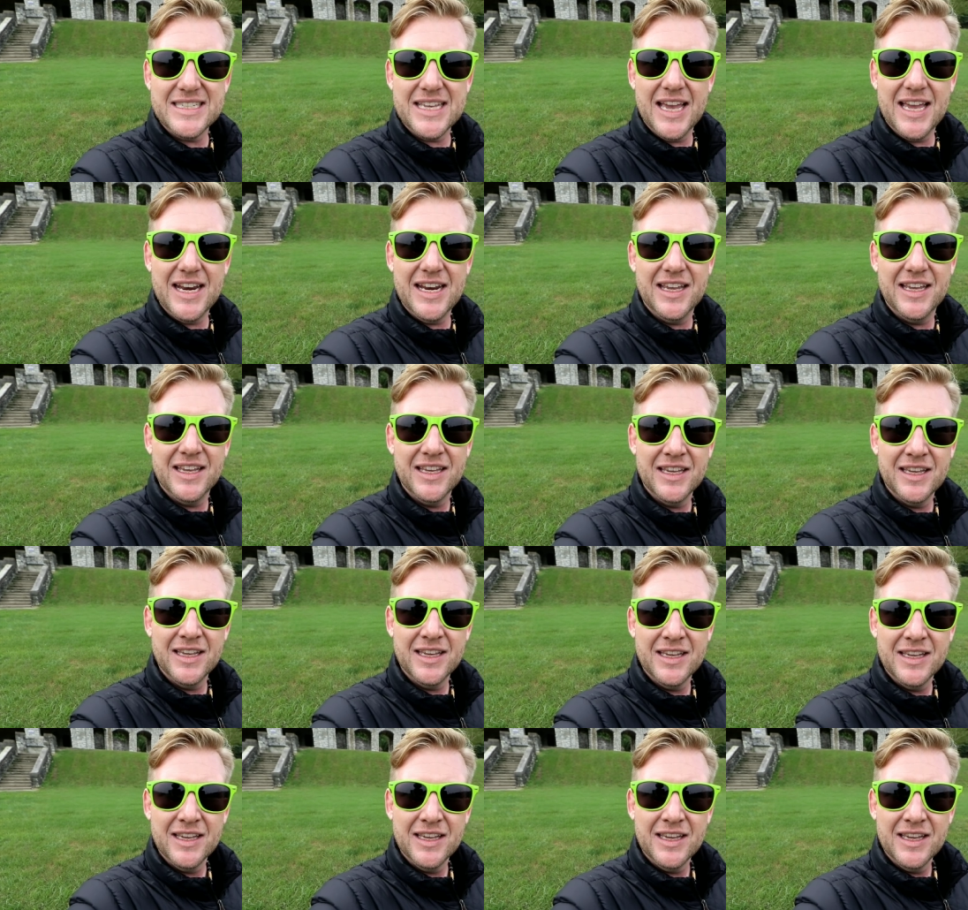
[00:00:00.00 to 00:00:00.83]
said,
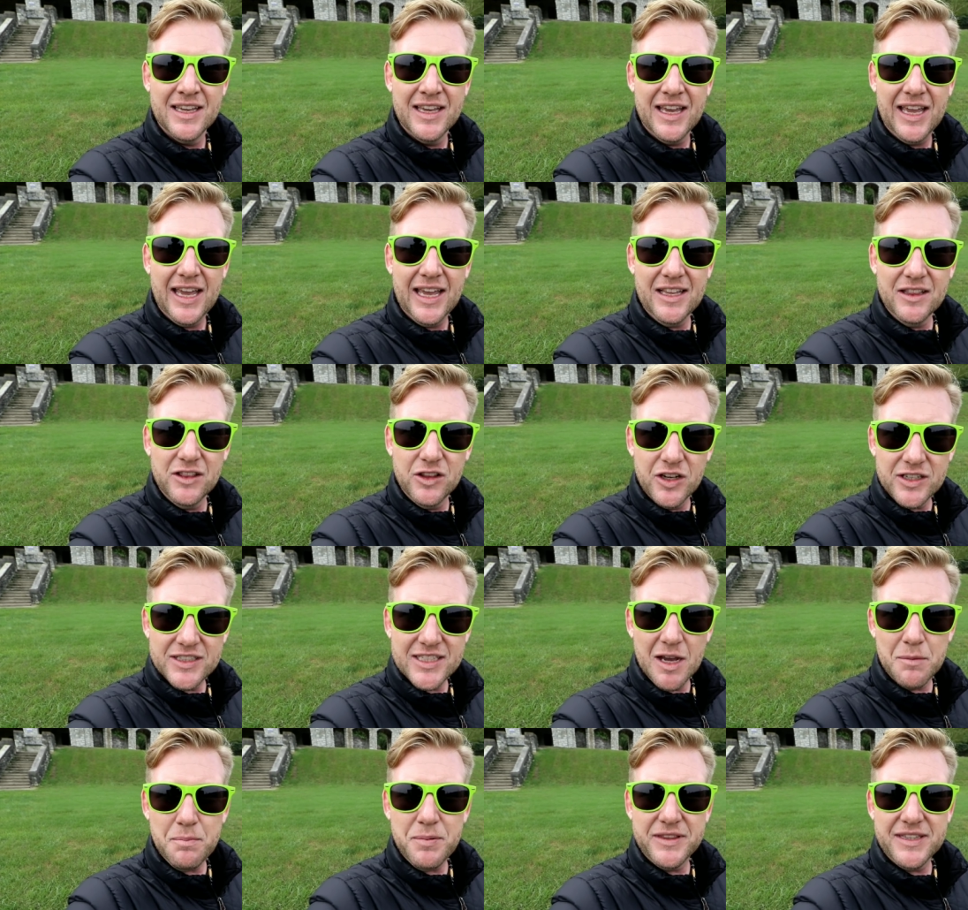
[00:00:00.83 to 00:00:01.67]
he
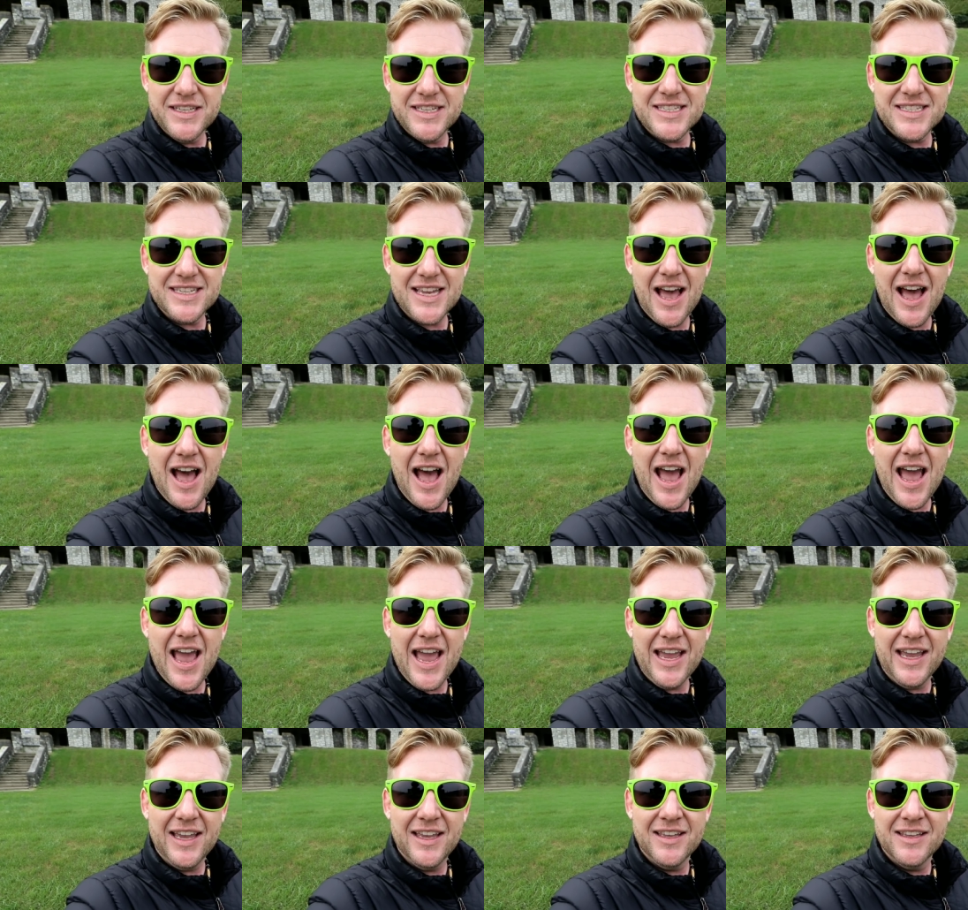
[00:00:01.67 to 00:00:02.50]
looked up in the
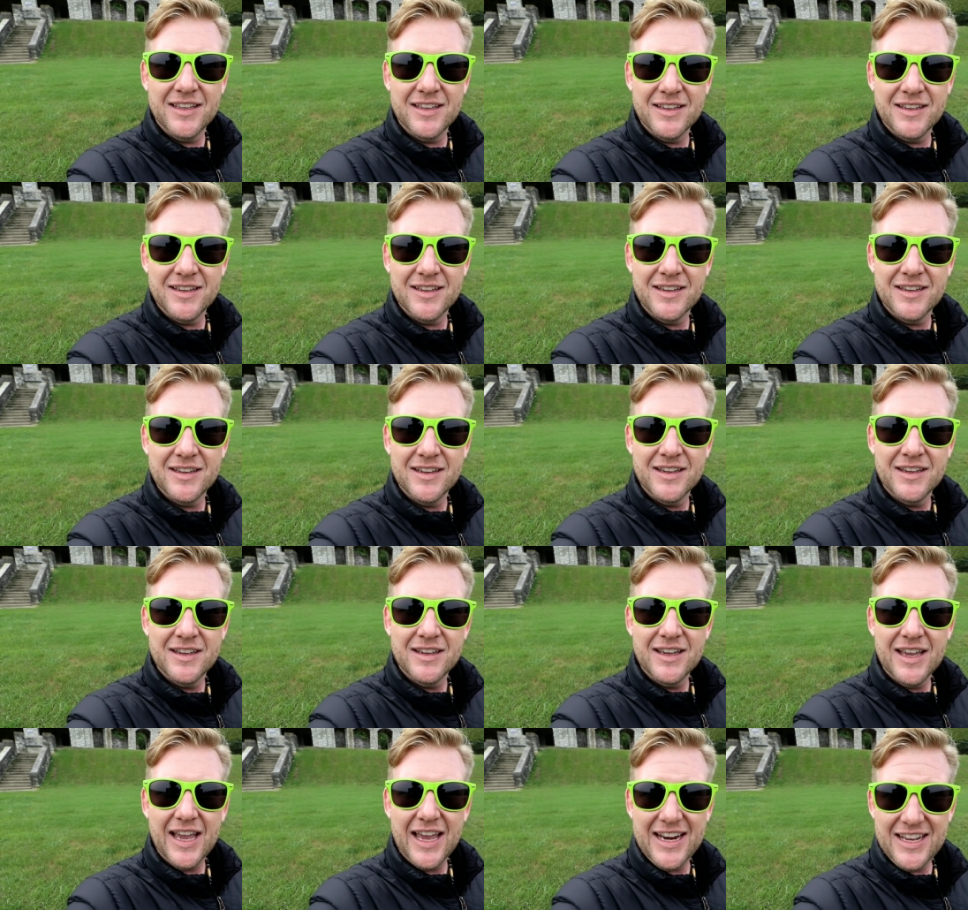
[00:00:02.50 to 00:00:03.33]
sky
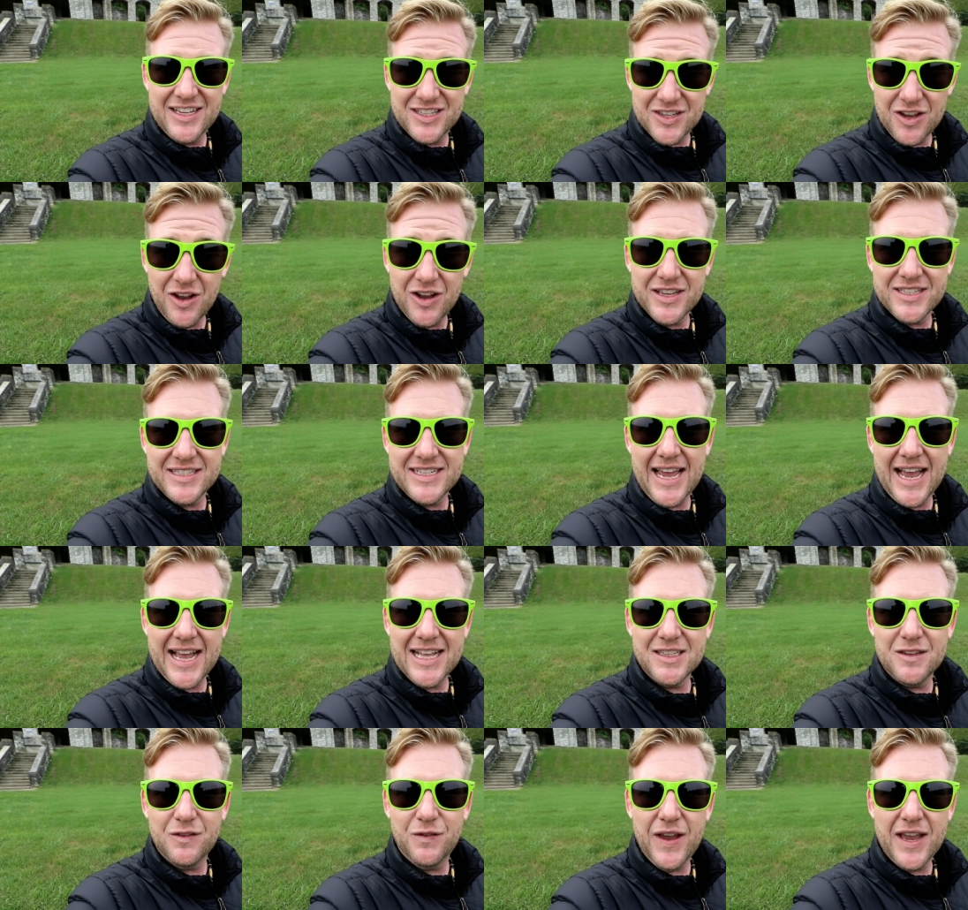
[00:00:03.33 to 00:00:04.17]
and he saw his
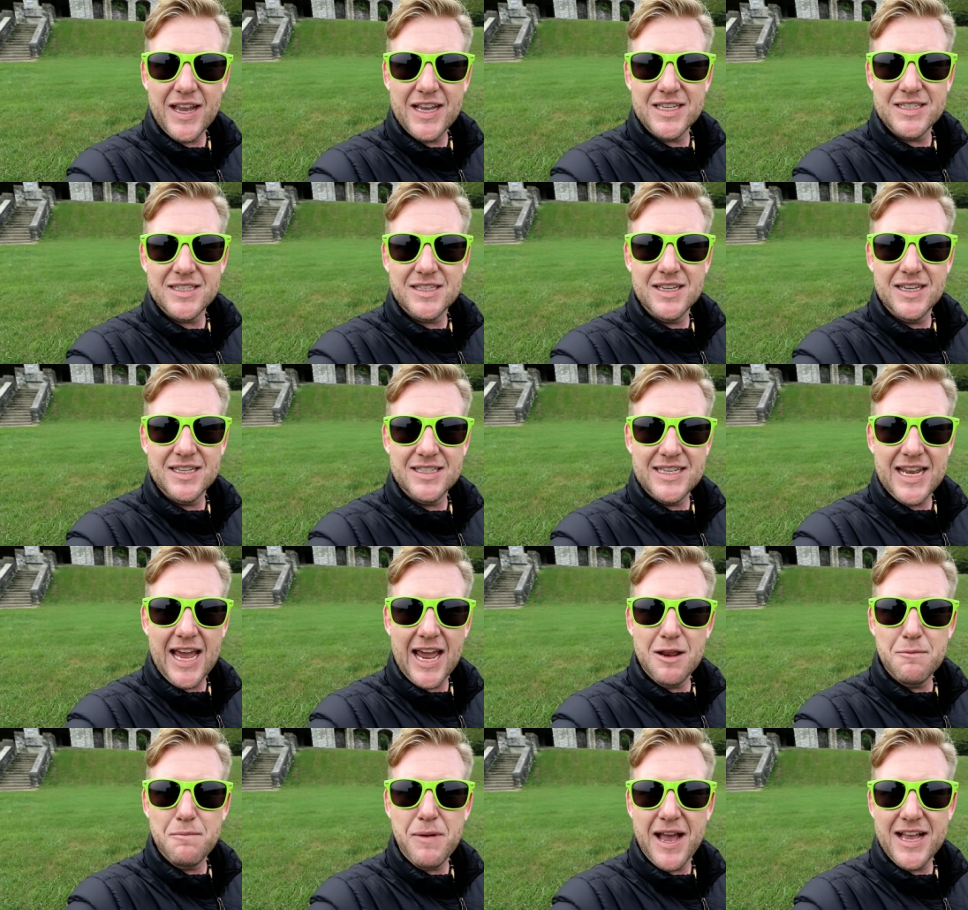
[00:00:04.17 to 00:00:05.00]
dad's face. His
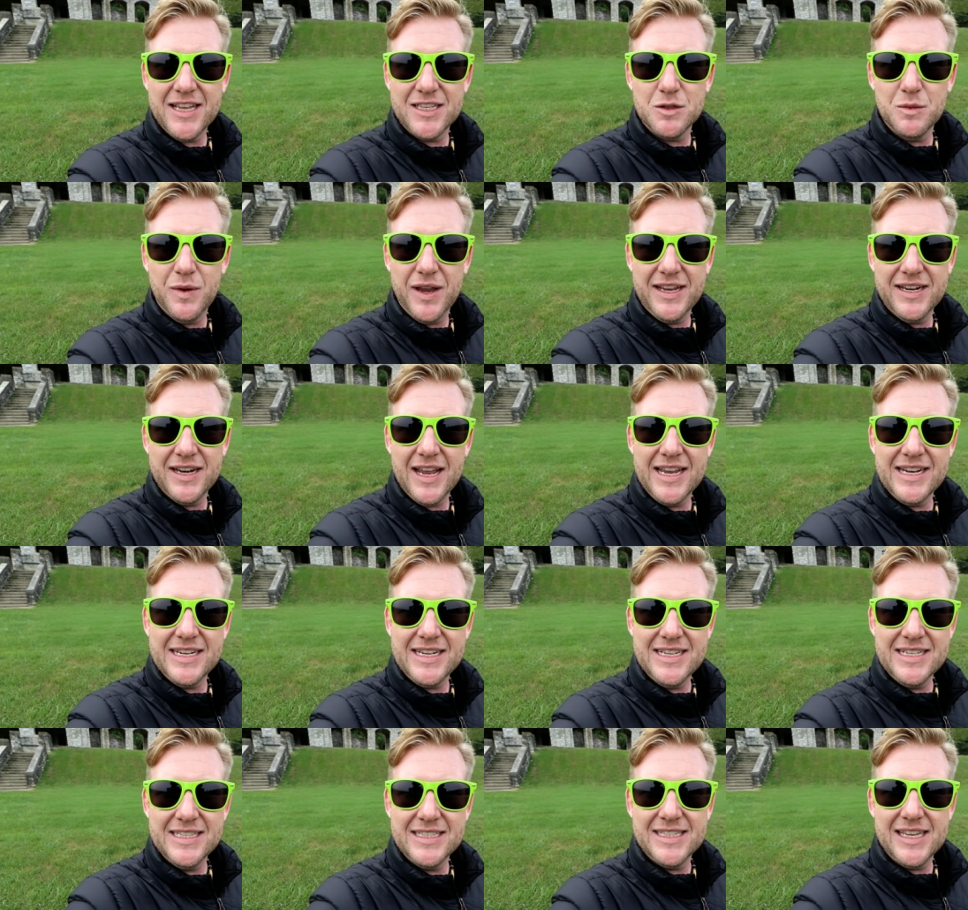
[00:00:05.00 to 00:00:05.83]
dad had passed away in
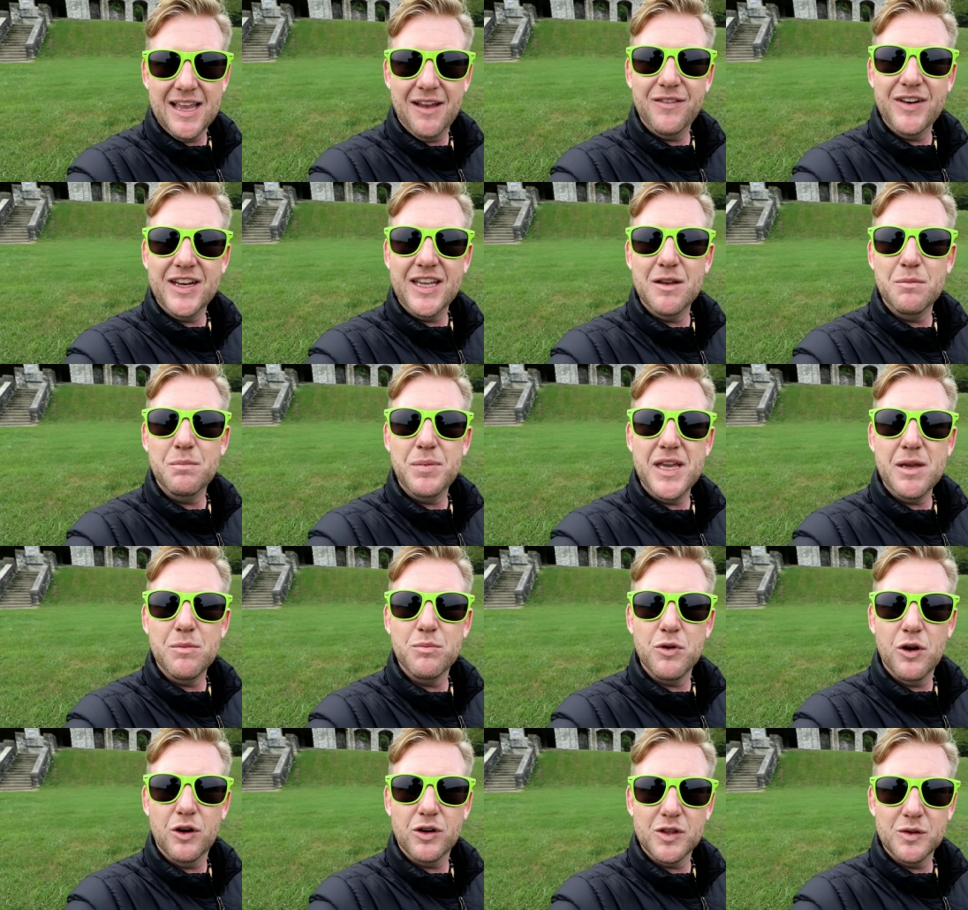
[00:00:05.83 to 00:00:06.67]
1970 and
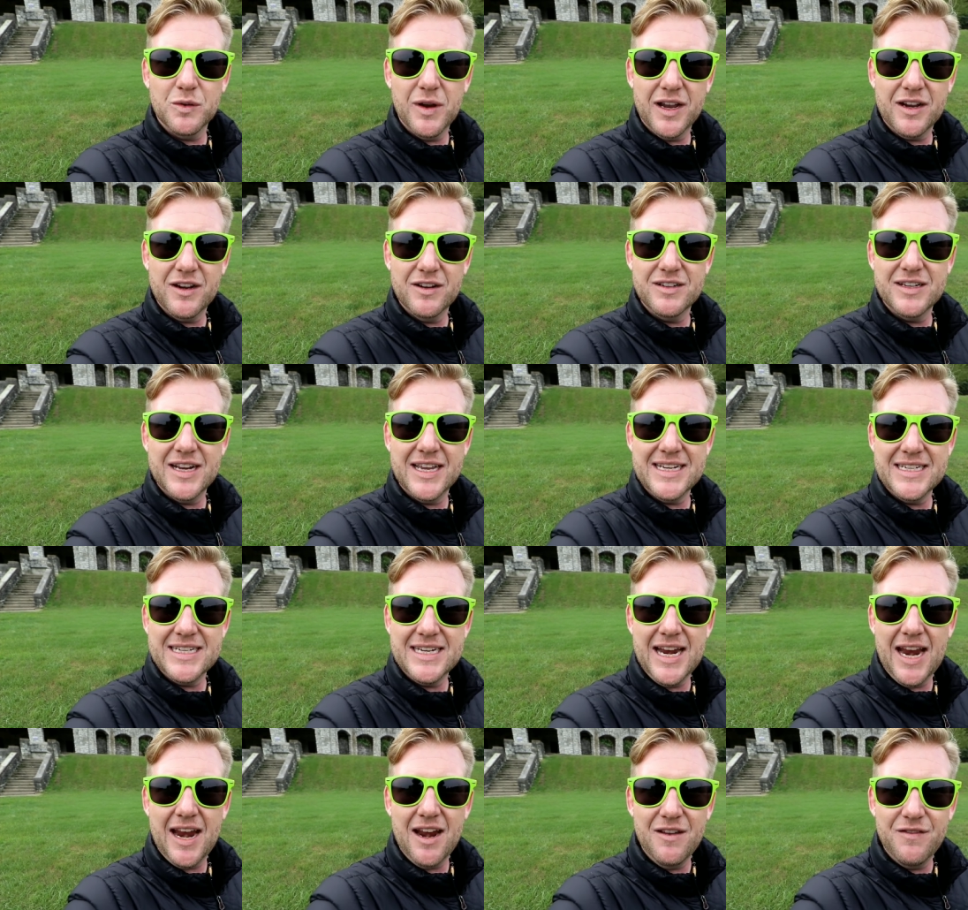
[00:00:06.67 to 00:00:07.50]
Pete broke the record in
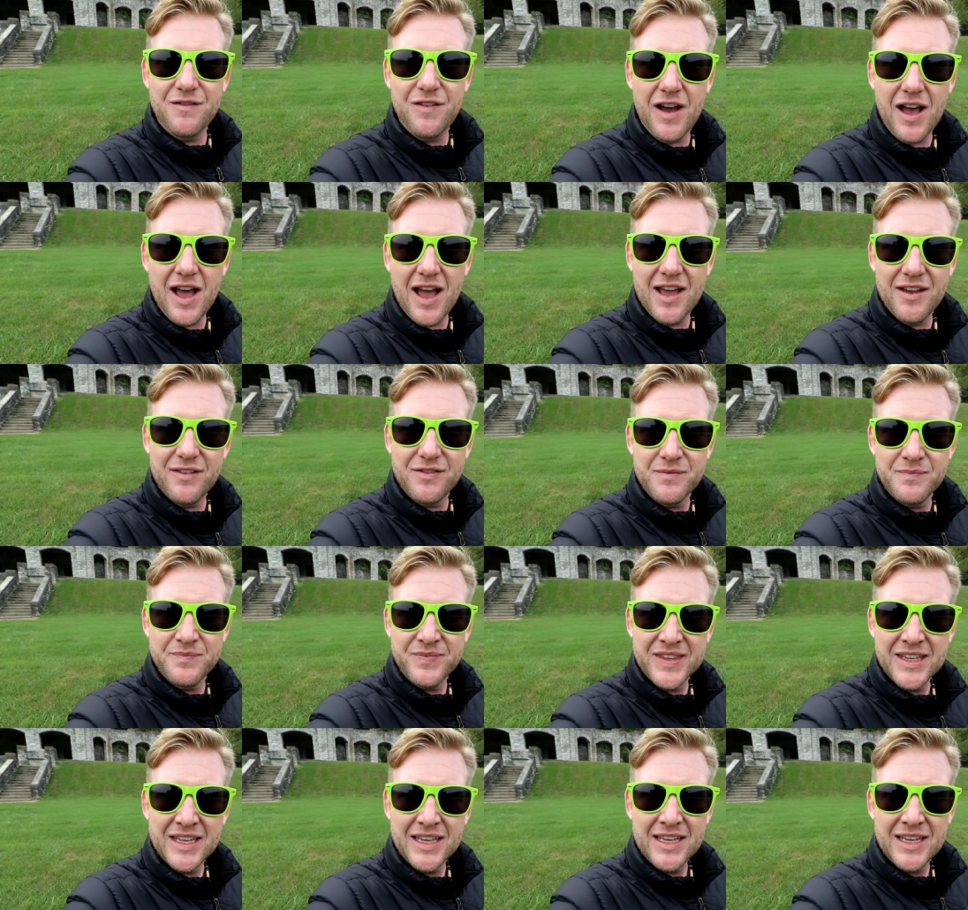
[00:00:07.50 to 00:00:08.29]
1985.